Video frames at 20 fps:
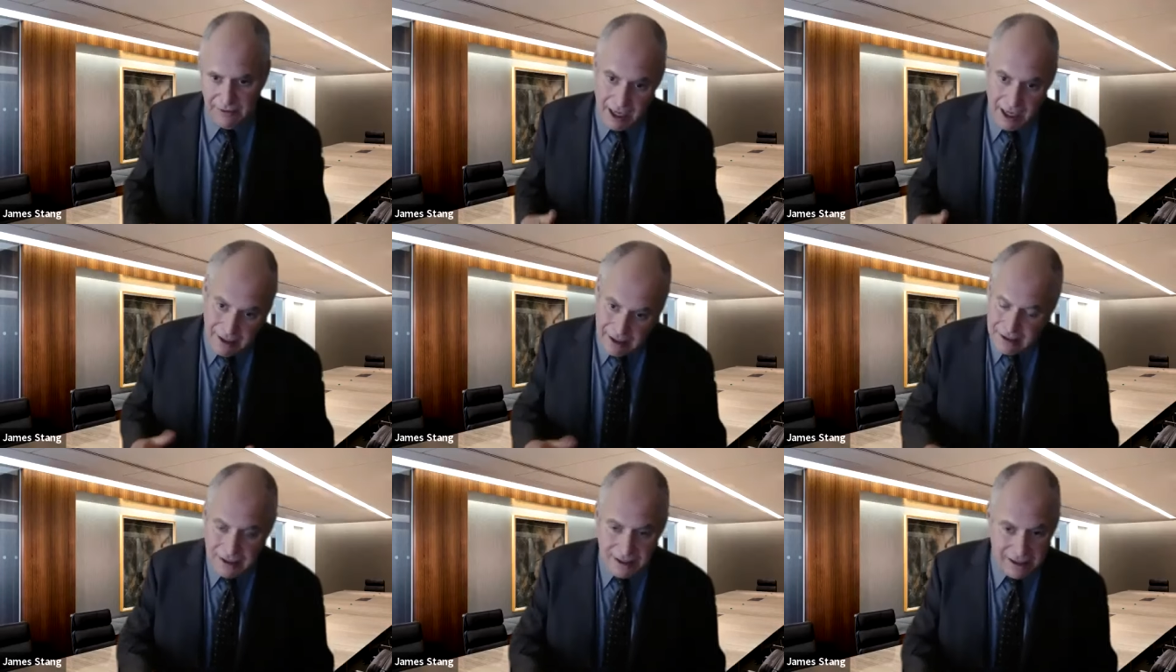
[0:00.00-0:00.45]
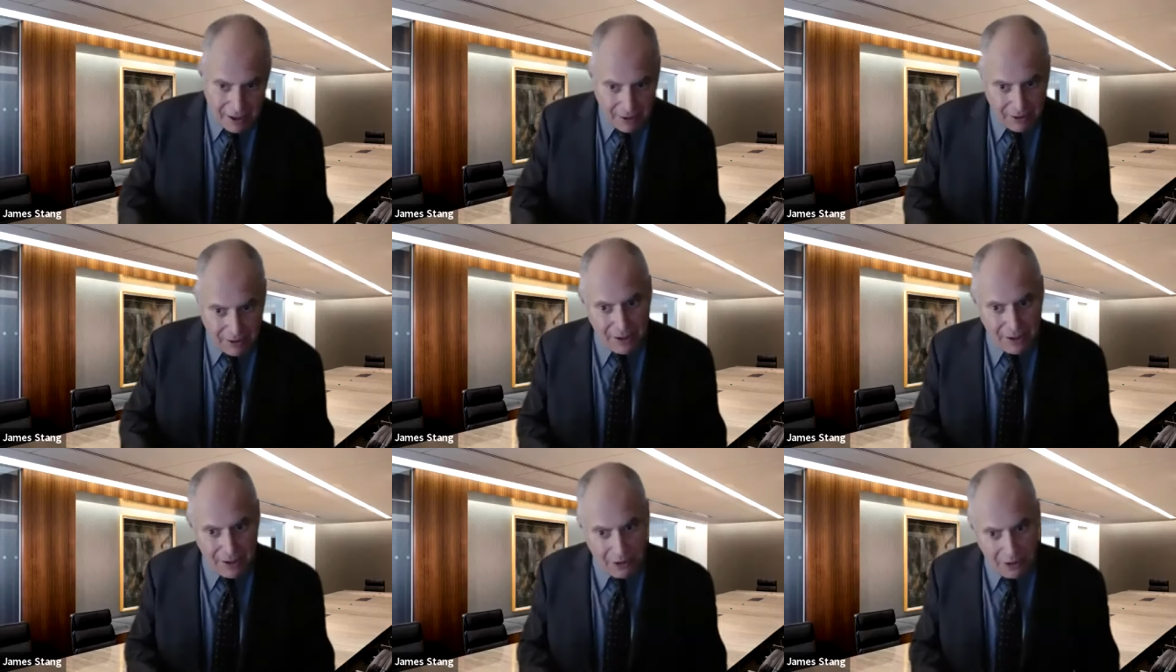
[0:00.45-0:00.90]
Not
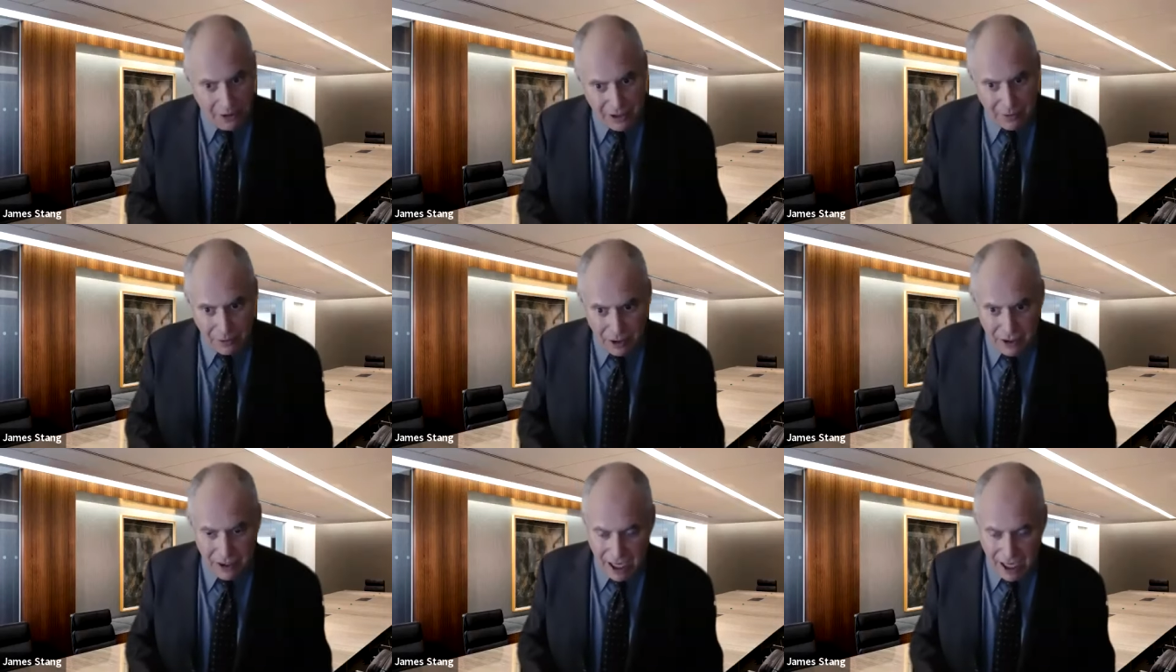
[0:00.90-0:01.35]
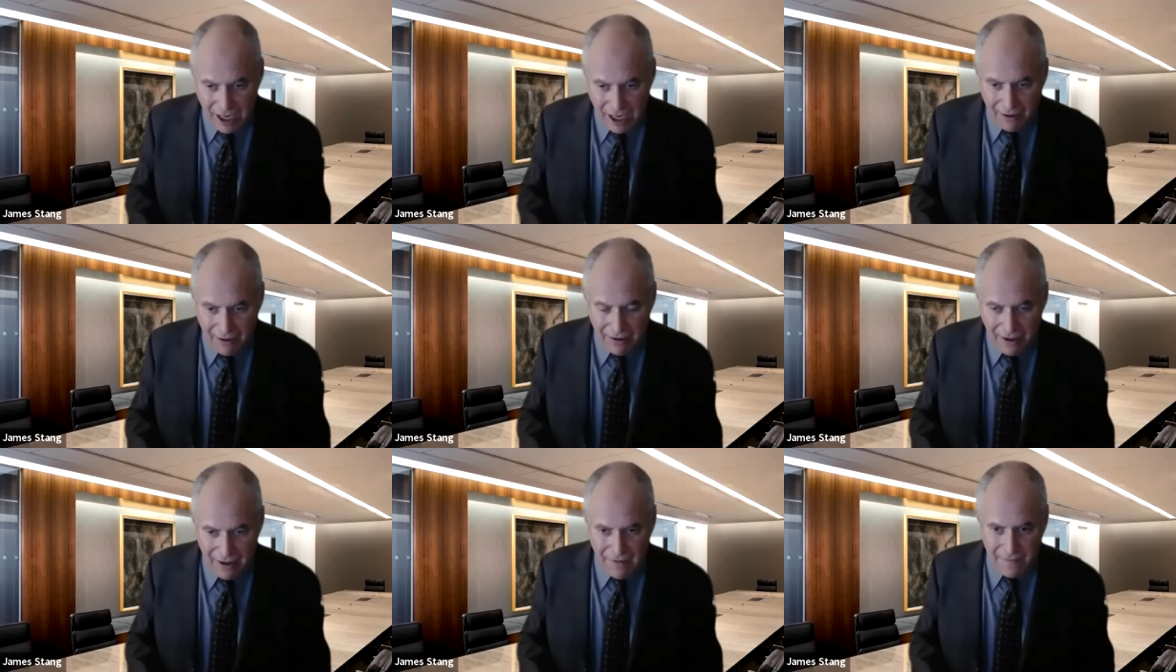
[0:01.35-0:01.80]
necessarily always worked
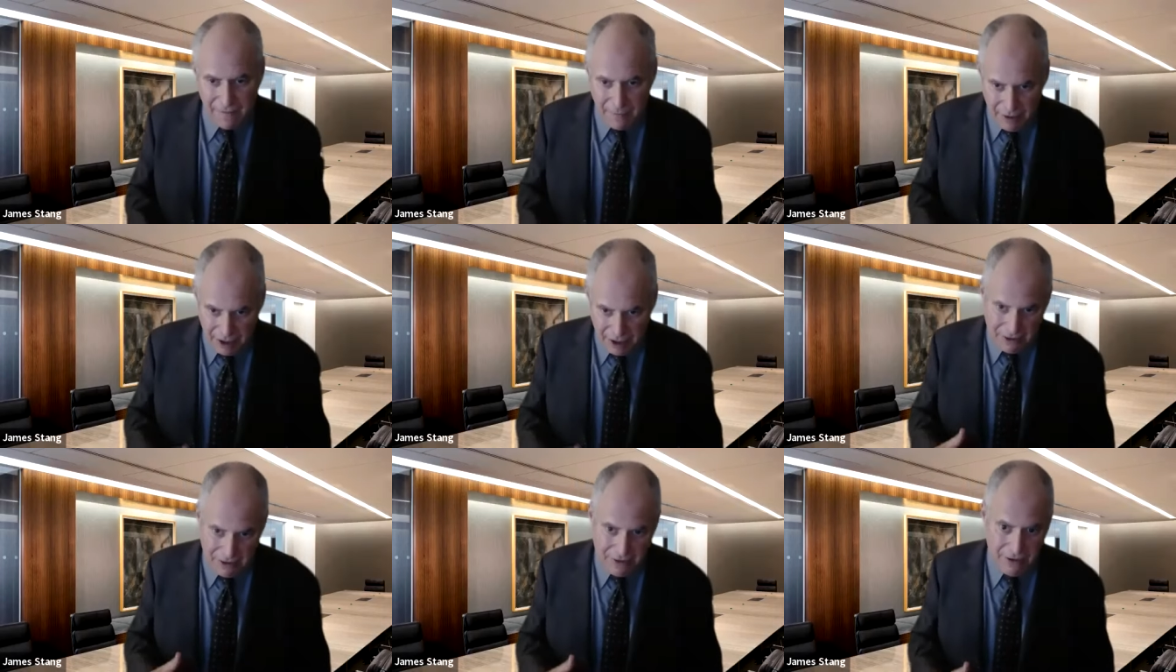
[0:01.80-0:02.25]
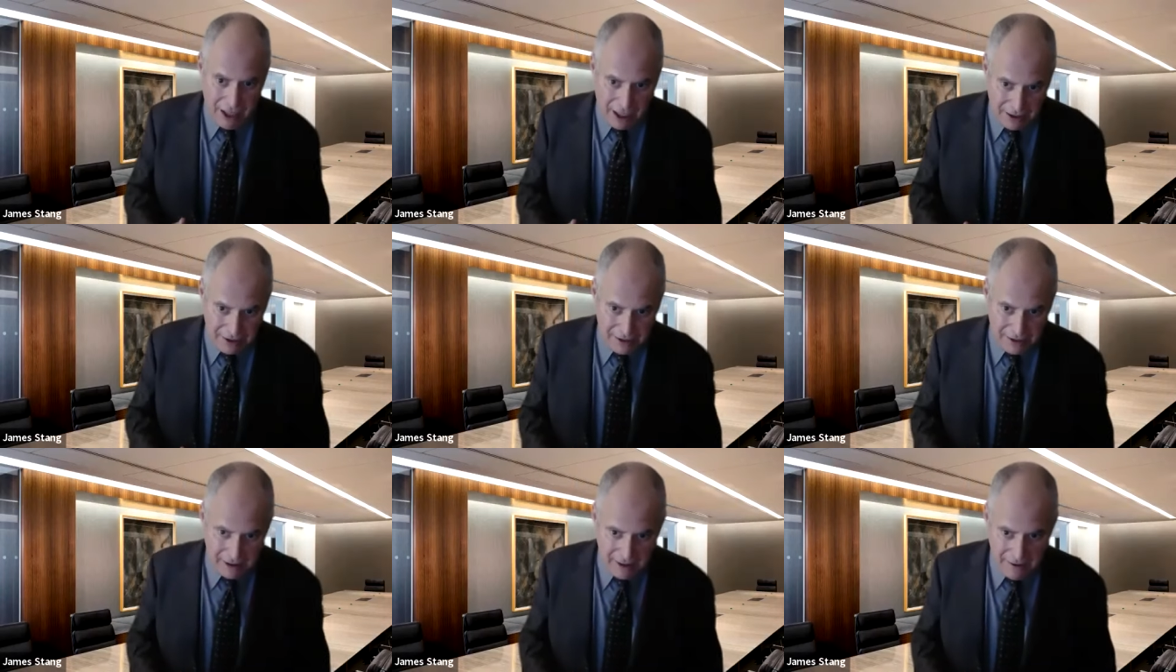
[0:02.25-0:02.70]
out, but
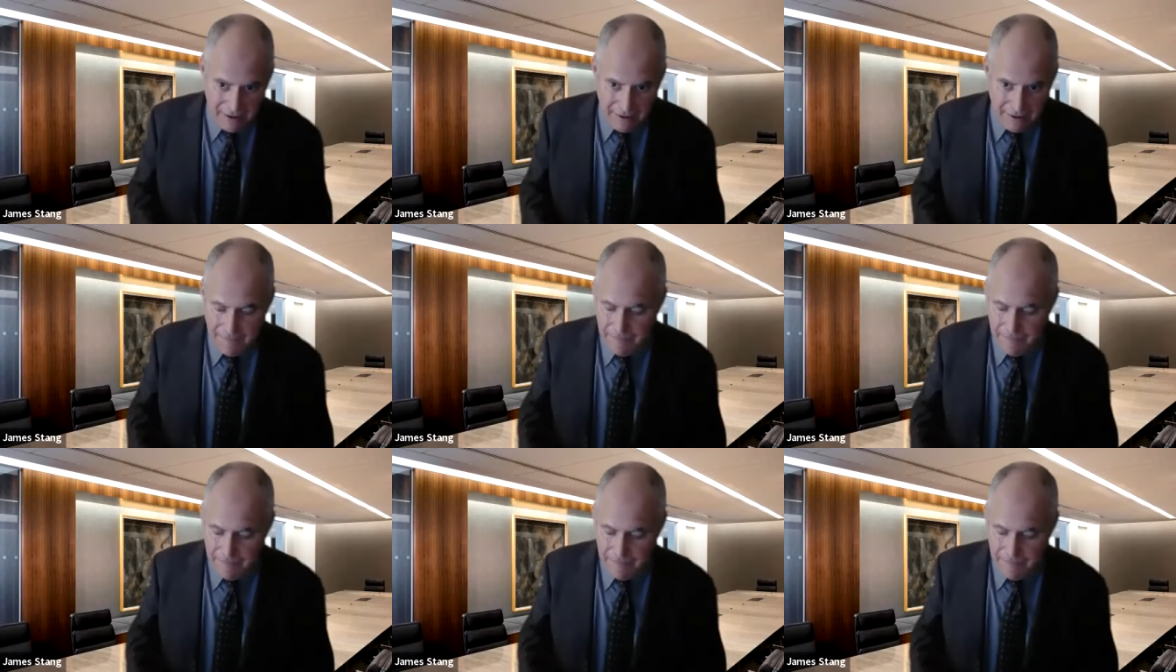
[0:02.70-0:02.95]
addressed.